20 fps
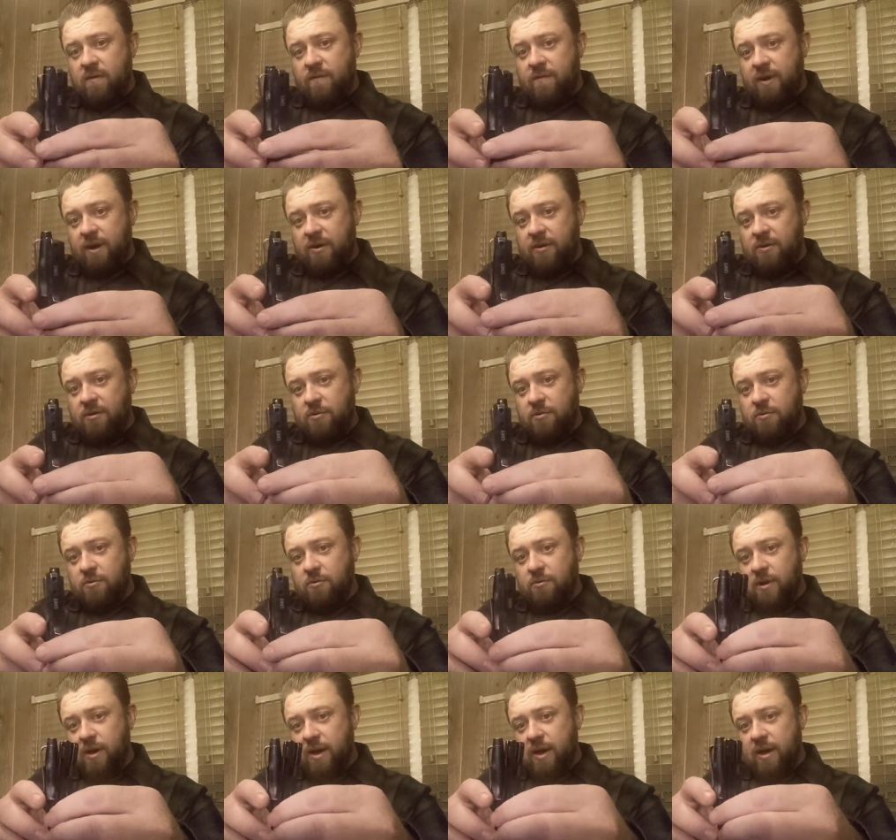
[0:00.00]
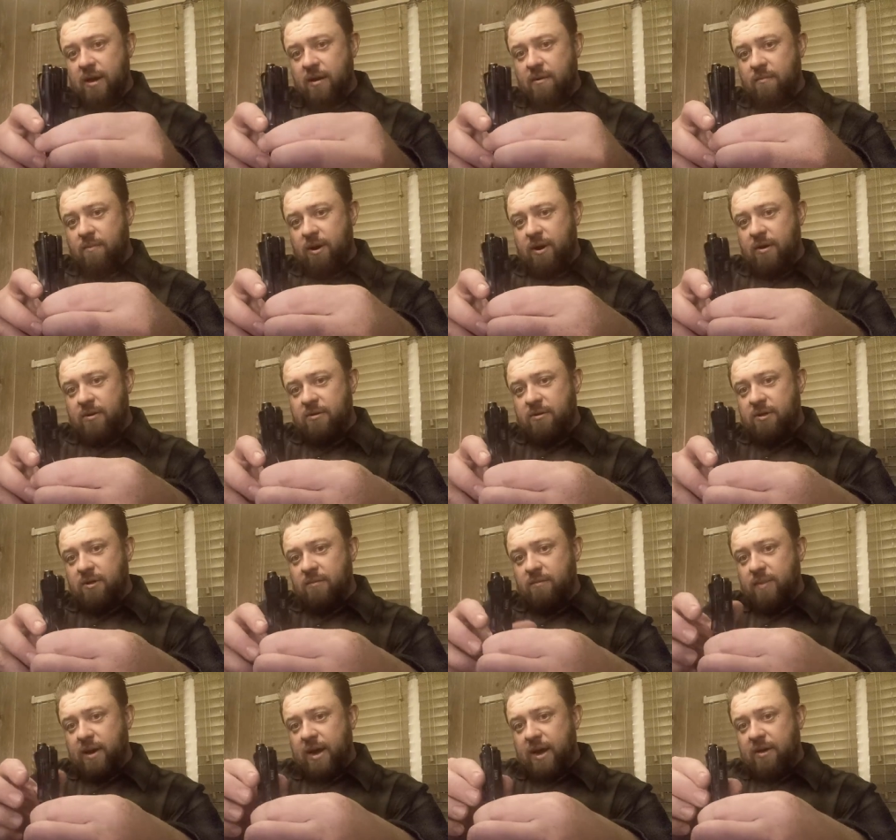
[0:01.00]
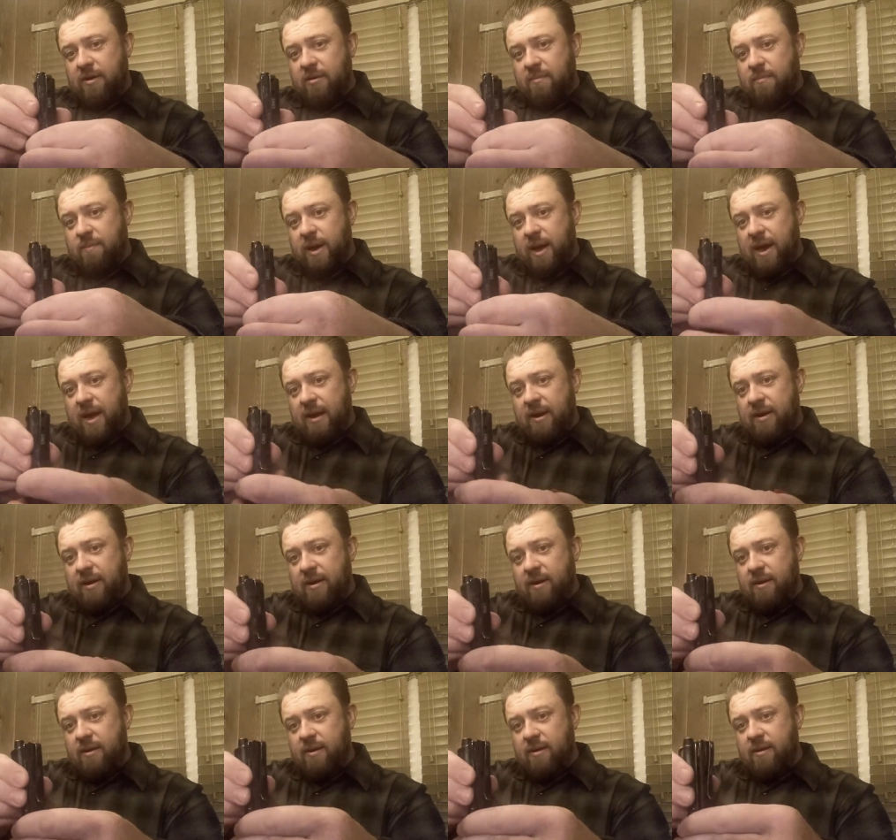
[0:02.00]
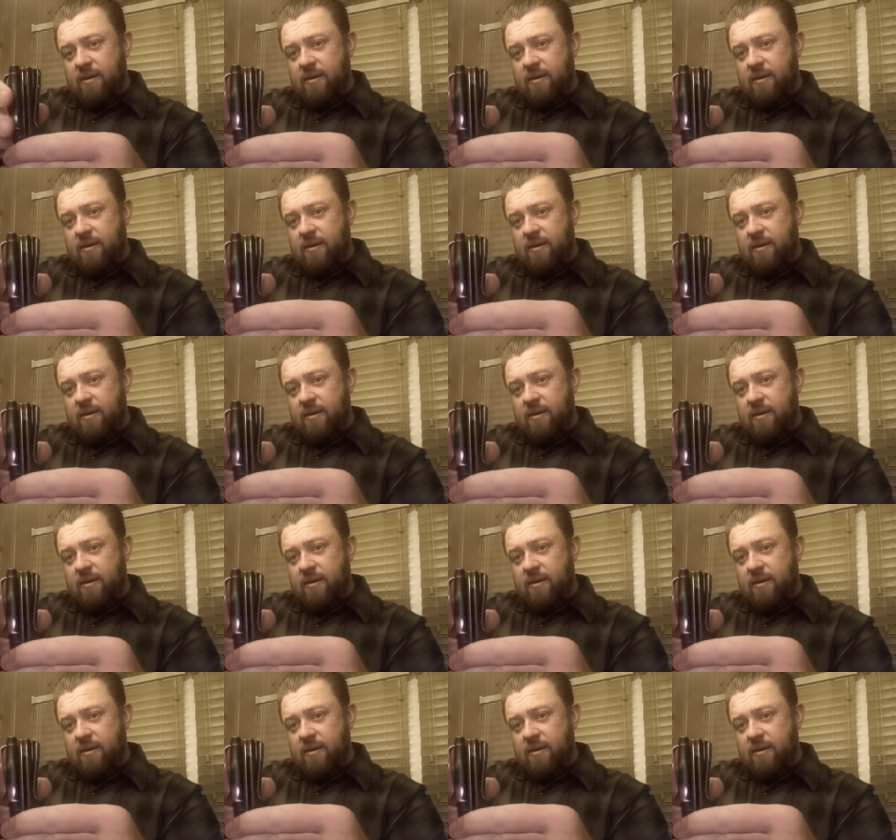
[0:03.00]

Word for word: If I do a comparison back to back,